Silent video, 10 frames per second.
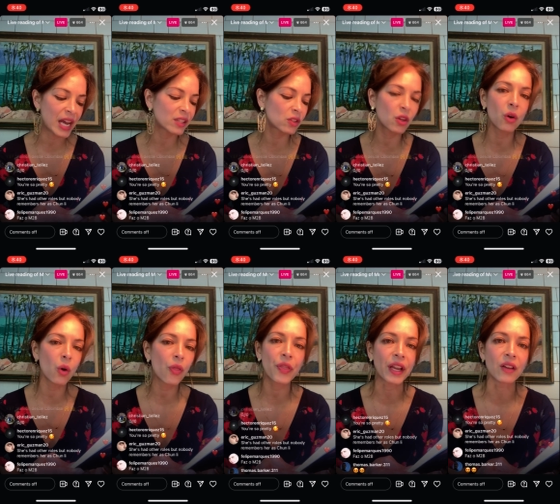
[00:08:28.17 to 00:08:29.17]
That's the
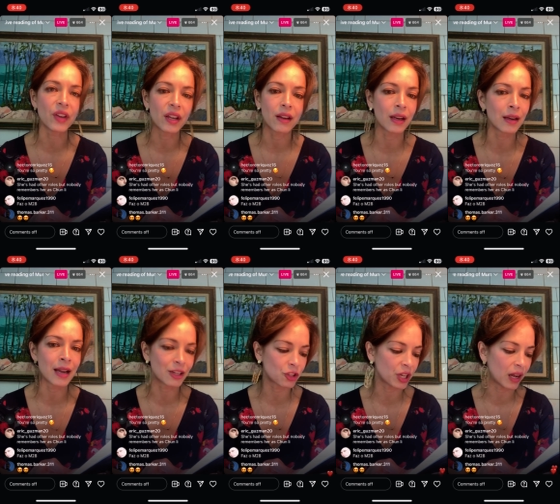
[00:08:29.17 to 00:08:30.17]
whole thing of it in a
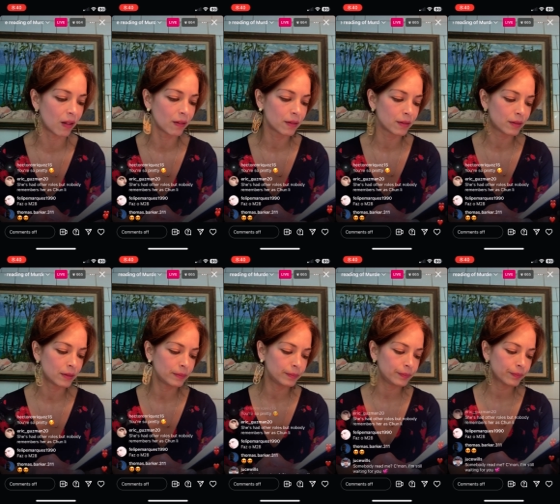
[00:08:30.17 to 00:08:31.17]
nutshell.
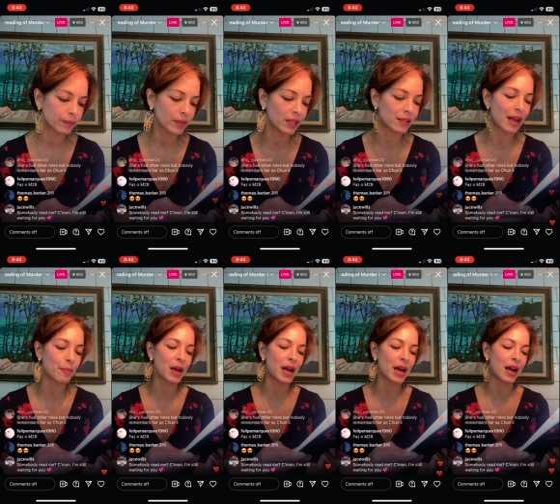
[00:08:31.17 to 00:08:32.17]
He sat
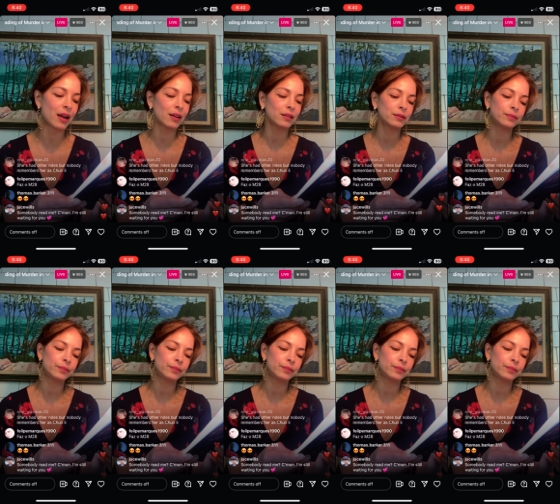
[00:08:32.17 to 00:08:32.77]
back.